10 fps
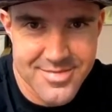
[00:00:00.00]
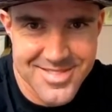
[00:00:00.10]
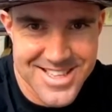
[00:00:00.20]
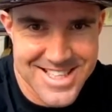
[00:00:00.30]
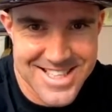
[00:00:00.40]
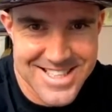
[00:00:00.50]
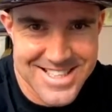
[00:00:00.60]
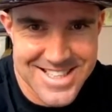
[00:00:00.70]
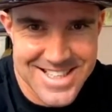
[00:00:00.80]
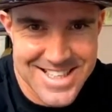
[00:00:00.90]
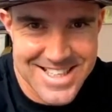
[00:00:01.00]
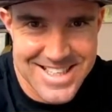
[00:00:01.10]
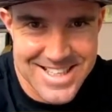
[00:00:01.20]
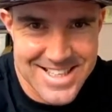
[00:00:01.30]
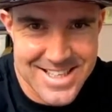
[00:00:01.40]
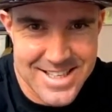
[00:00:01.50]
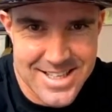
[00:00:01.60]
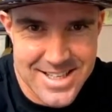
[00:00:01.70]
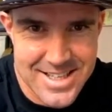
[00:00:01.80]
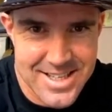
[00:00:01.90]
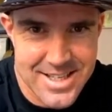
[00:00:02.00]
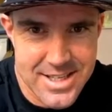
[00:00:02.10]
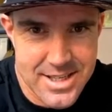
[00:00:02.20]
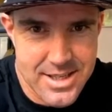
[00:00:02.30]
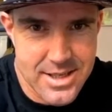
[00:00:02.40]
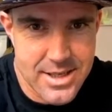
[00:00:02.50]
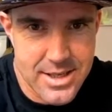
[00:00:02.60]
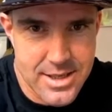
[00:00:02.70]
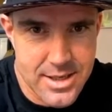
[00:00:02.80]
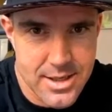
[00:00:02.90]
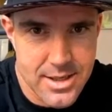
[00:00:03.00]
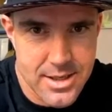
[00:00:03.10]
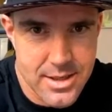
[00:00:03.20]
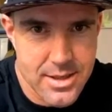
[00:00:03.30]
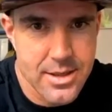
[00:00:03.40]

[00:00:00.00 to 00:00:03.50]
(not speaking)